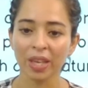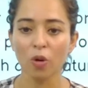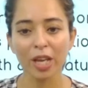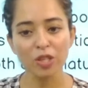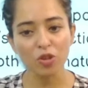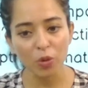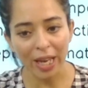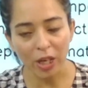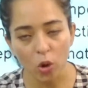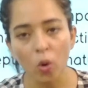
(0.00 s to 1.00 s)
Okay, so you
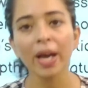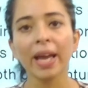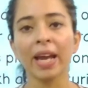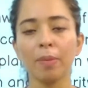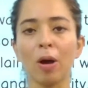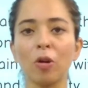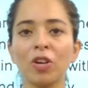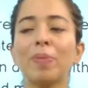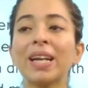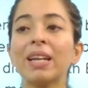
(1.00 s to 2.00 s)
can go ahead about
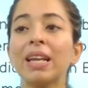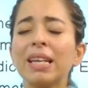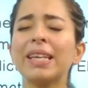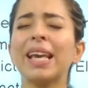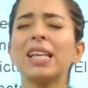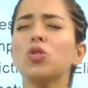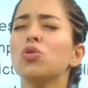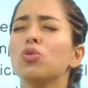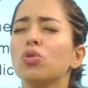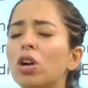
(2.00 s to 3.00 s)
it, but in case you
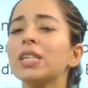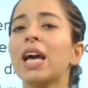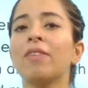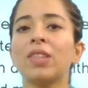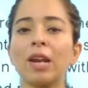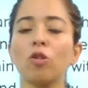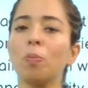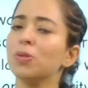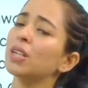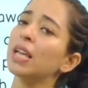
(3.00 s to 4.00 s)
do not have that
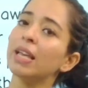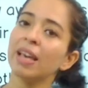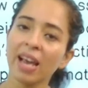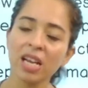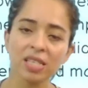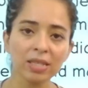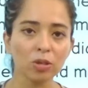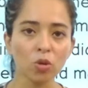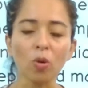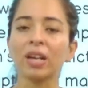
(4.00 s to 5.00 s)
option, it's
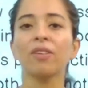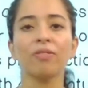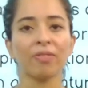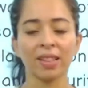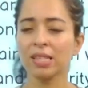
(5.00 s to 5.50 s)
totally fine.